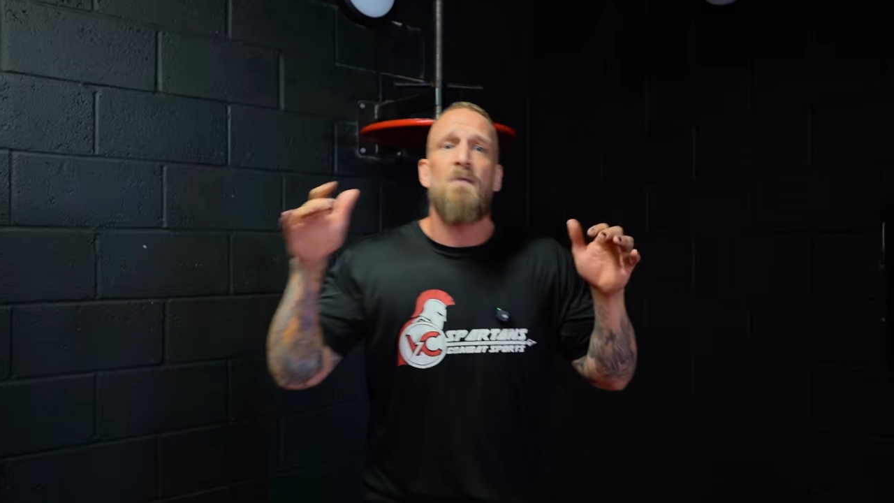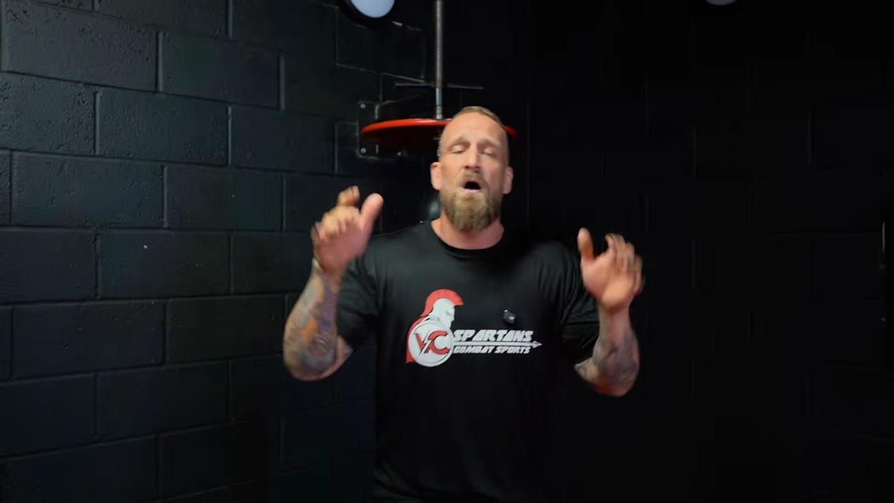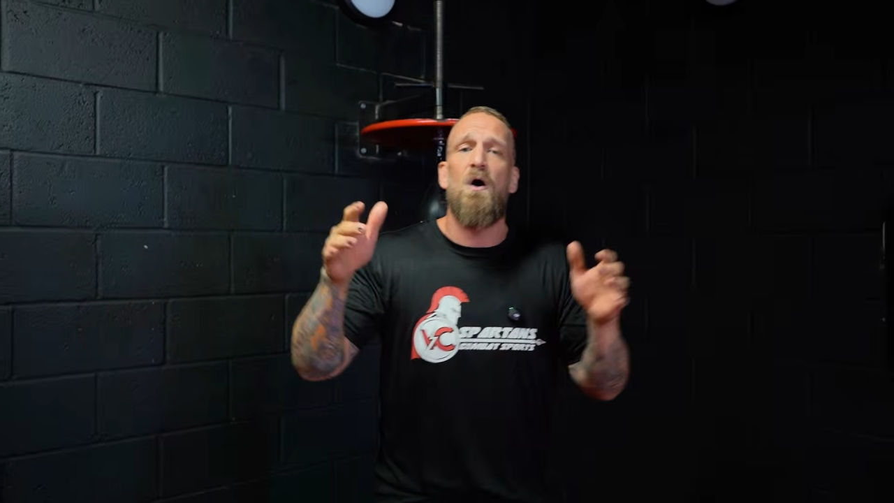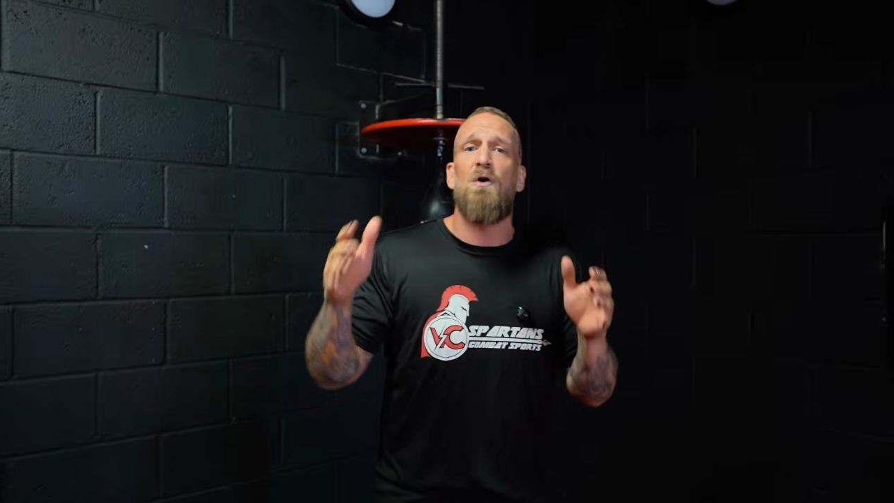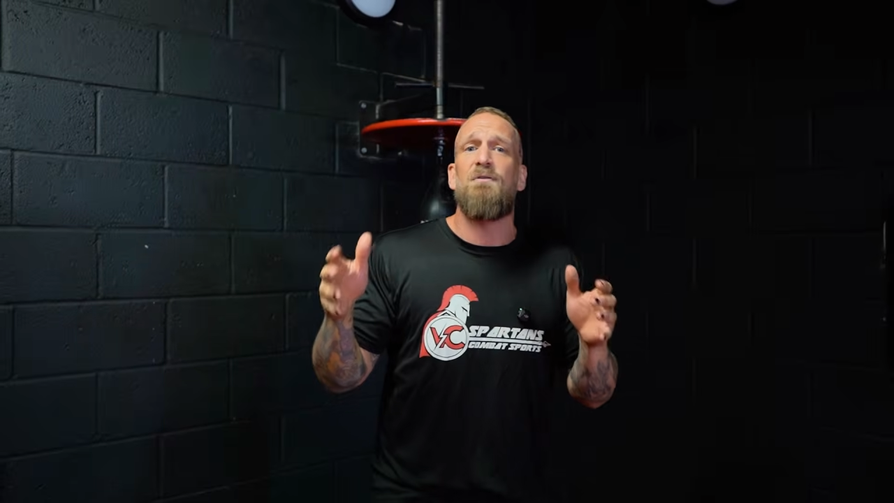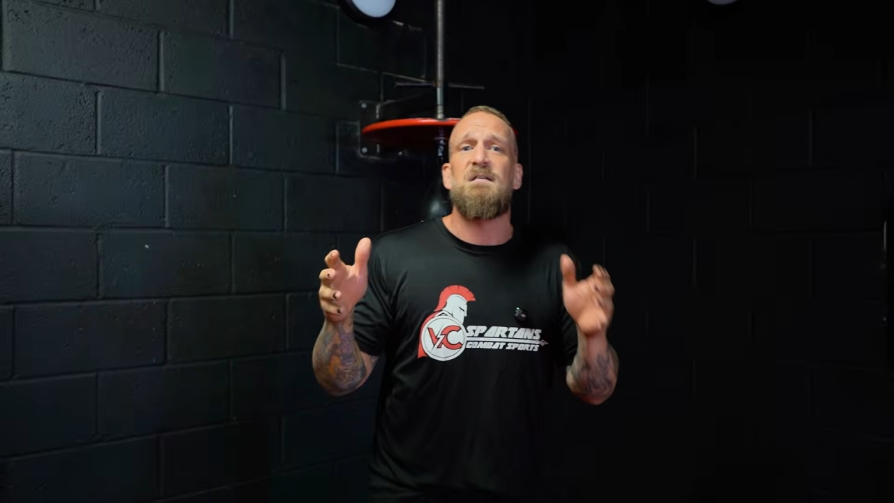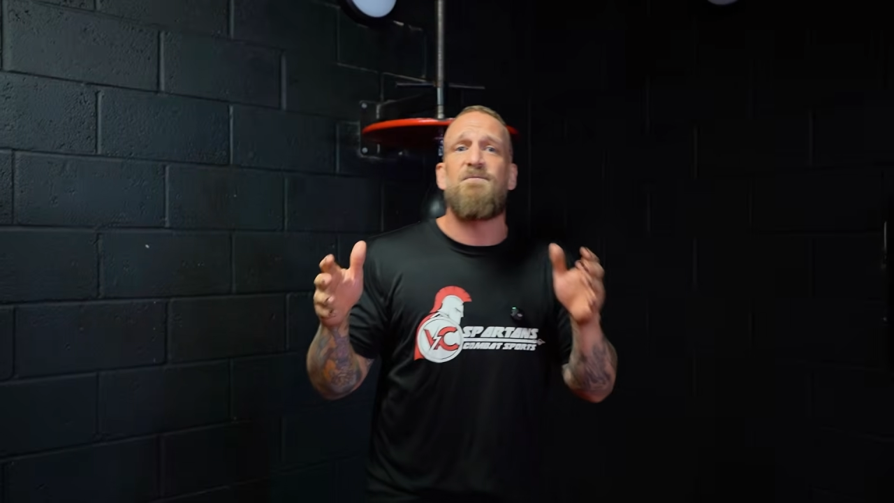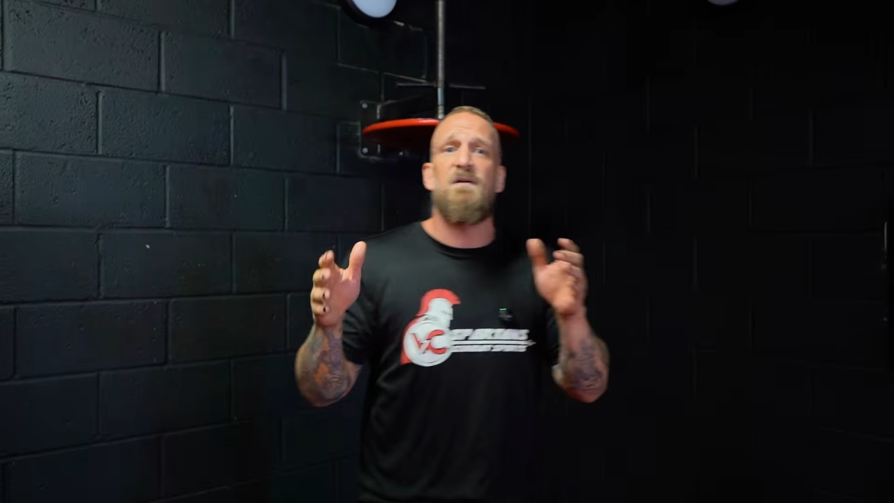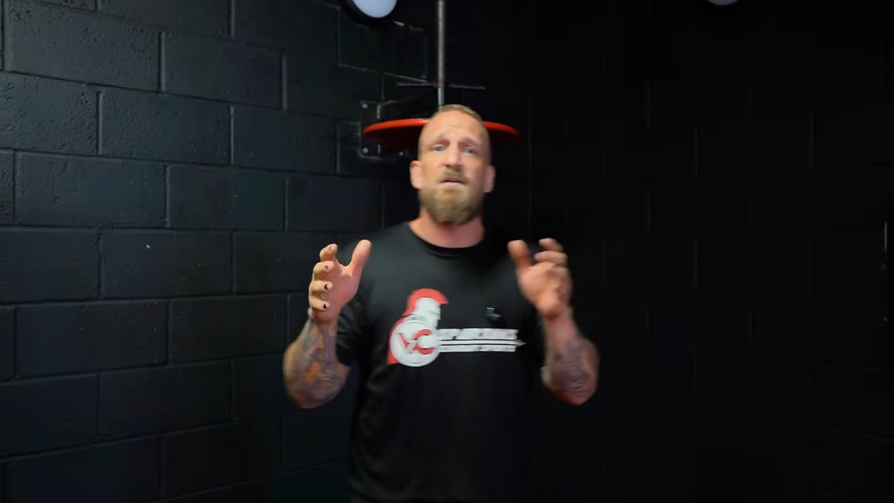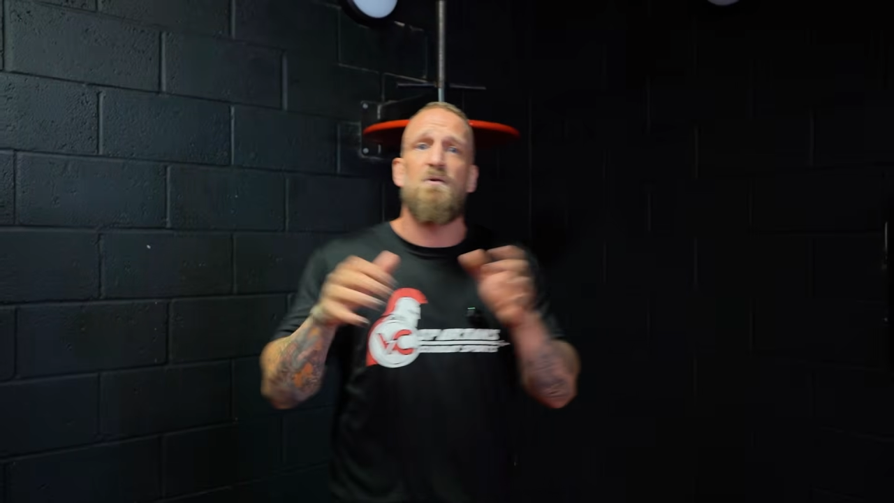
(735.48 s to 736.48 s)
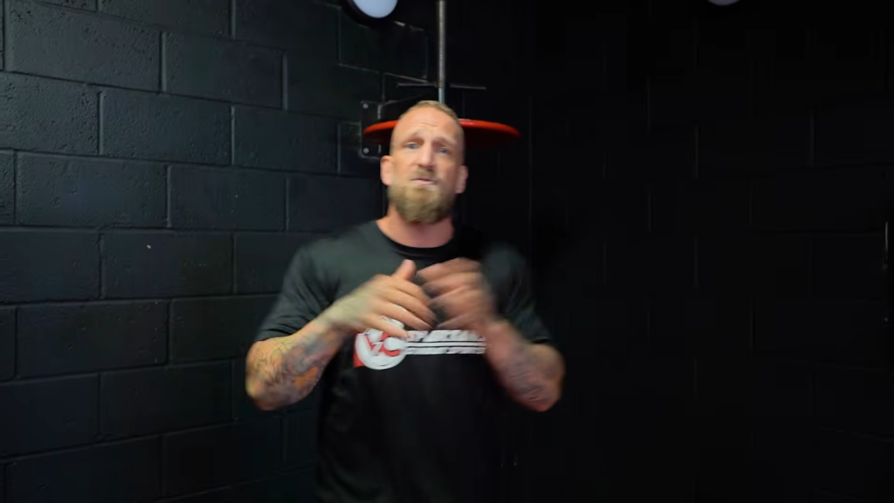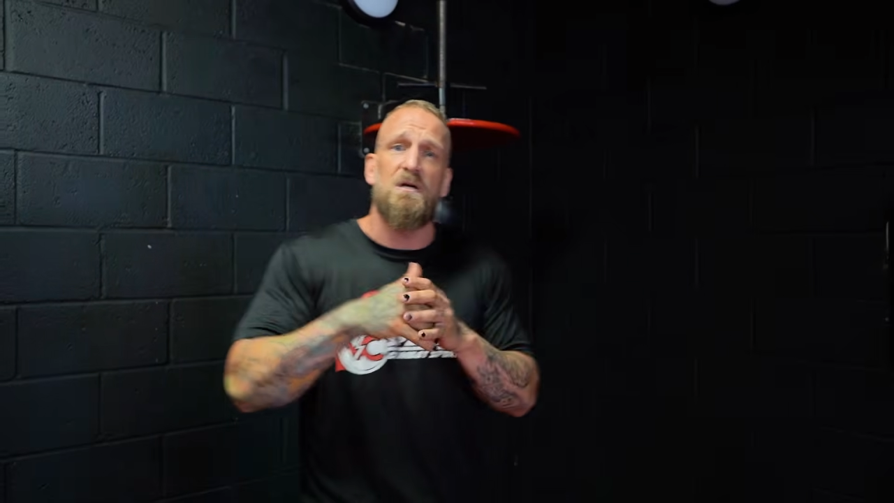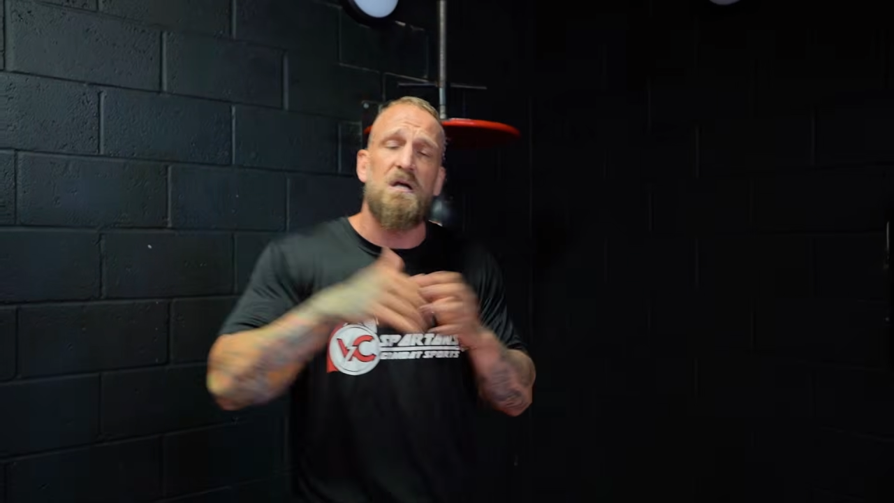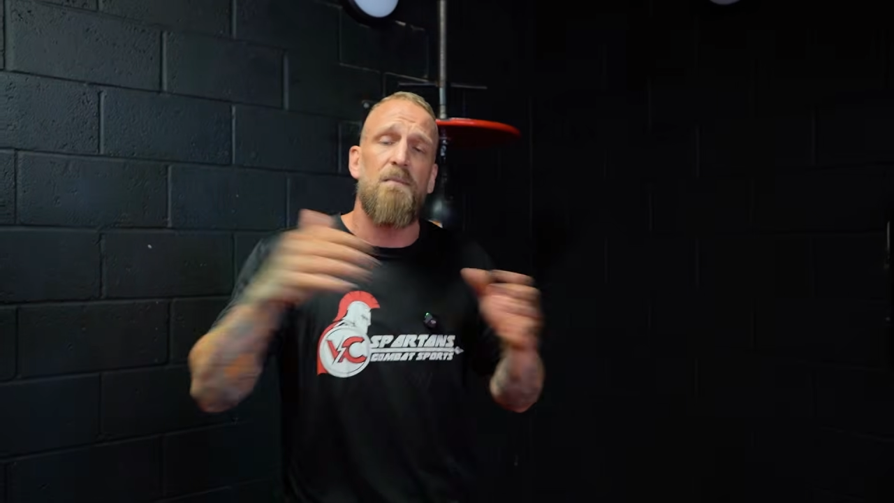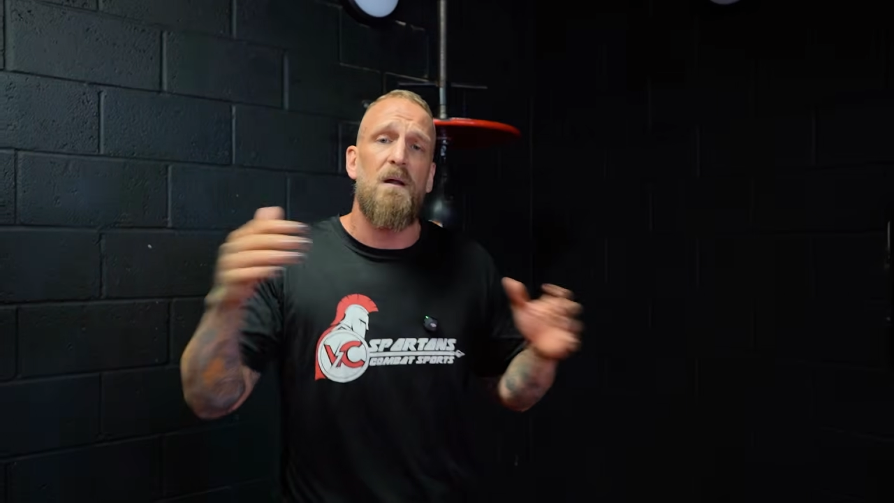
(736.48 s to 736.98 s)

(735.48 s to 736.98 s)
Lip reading: On these videos that are coming